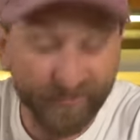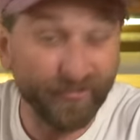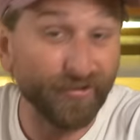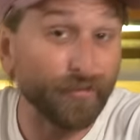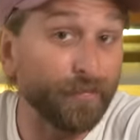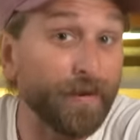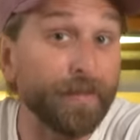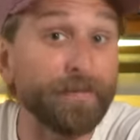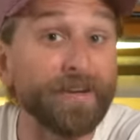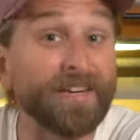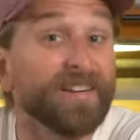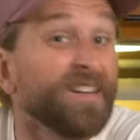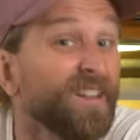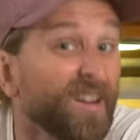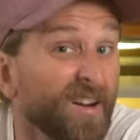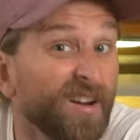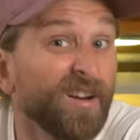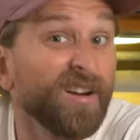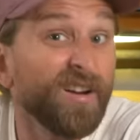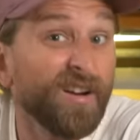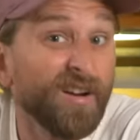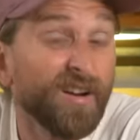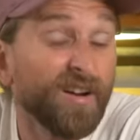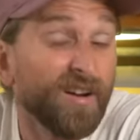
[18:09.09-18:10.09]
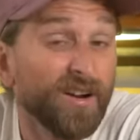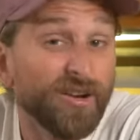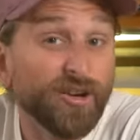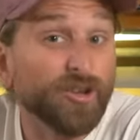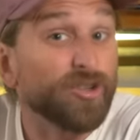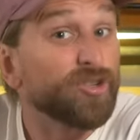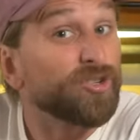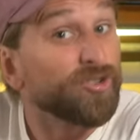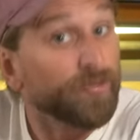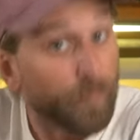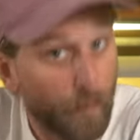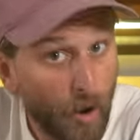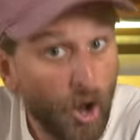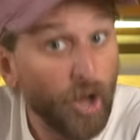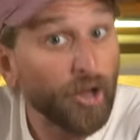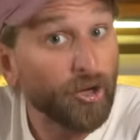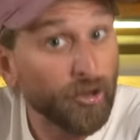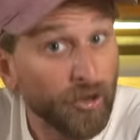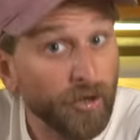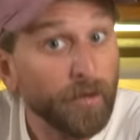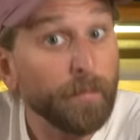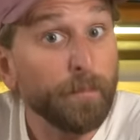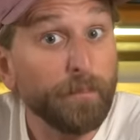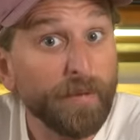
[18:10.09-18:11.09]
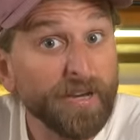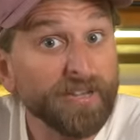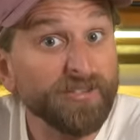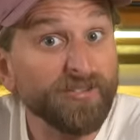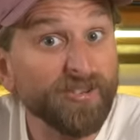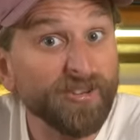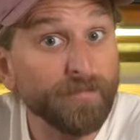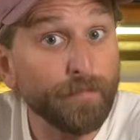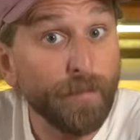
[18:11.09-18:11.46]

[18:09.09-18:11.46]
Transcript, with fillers: for maybe your smaller business